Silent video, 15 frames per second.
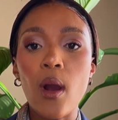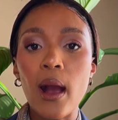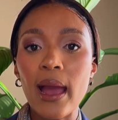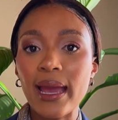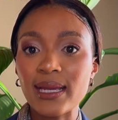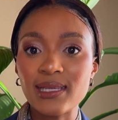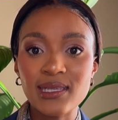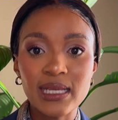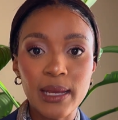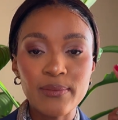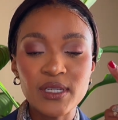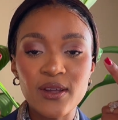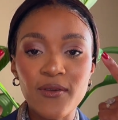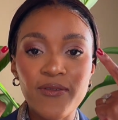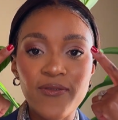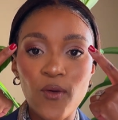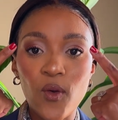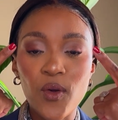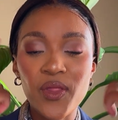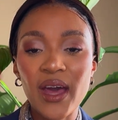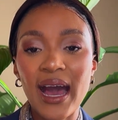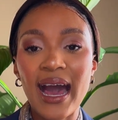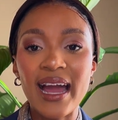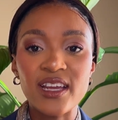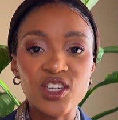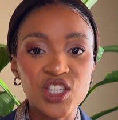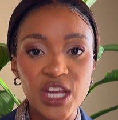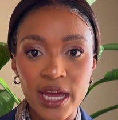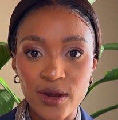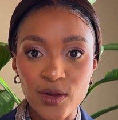except for the
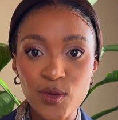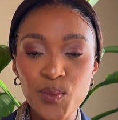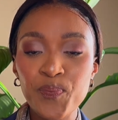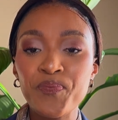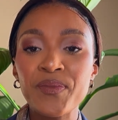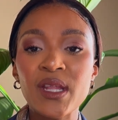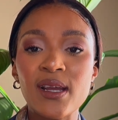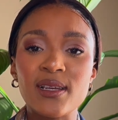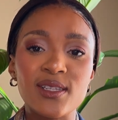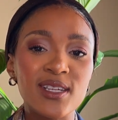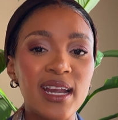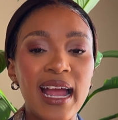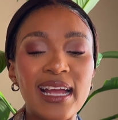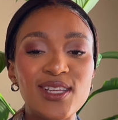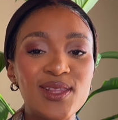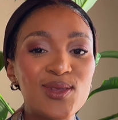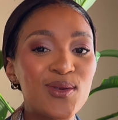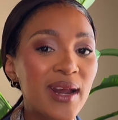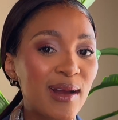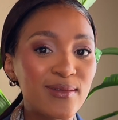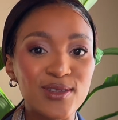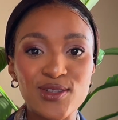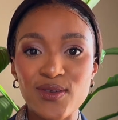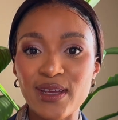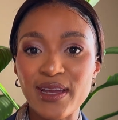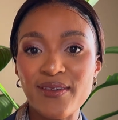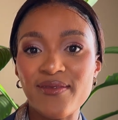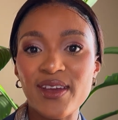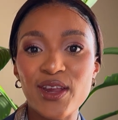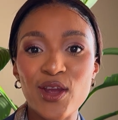eyeshadow, because today I thought I was doing a
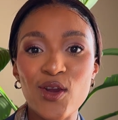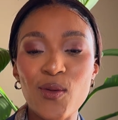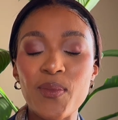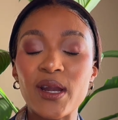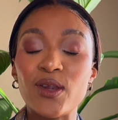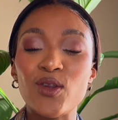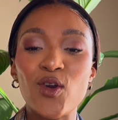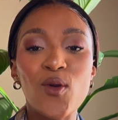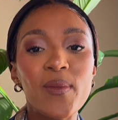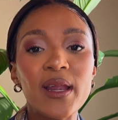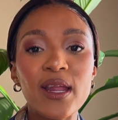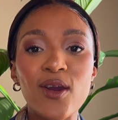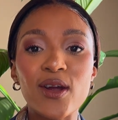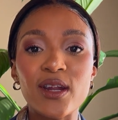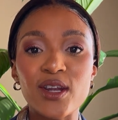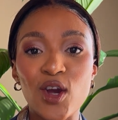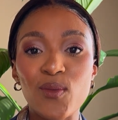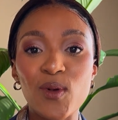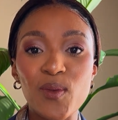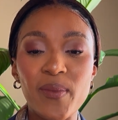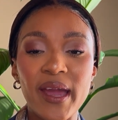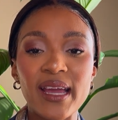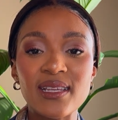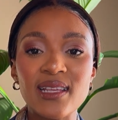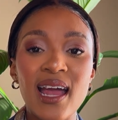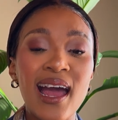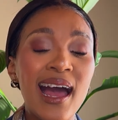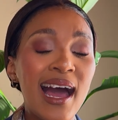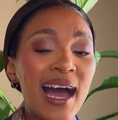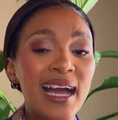video, but normally on a normal base
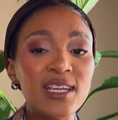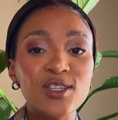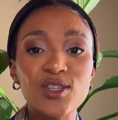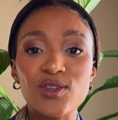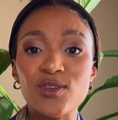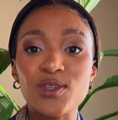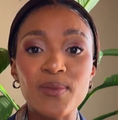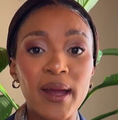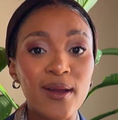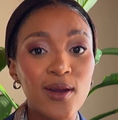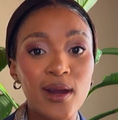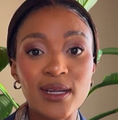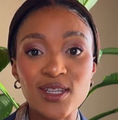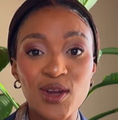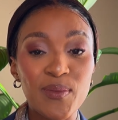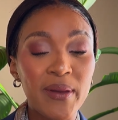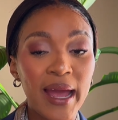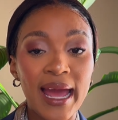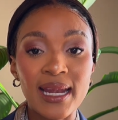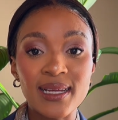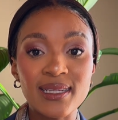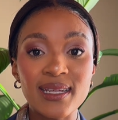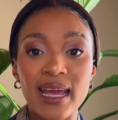I just use my contour palette